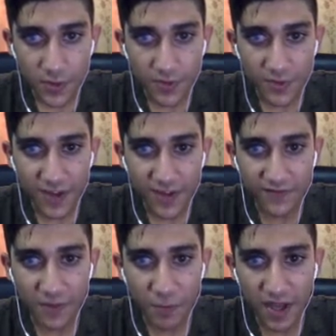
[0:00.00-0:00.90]
we have
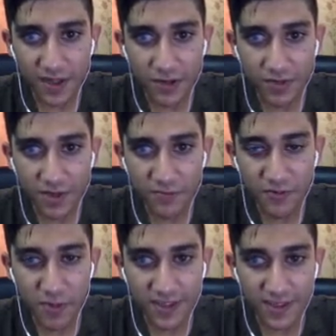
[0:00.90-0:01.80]
Webpack in our
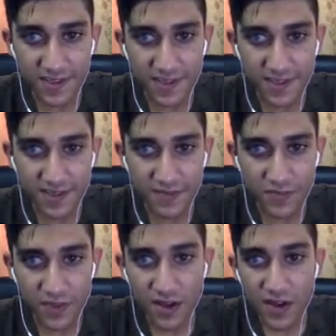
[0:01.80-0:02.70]
dependencies.
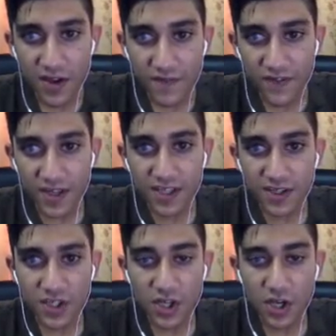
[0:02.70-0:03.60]
We need
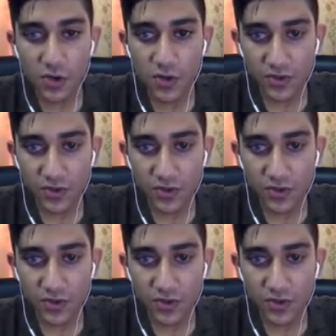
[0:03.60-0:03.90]
to go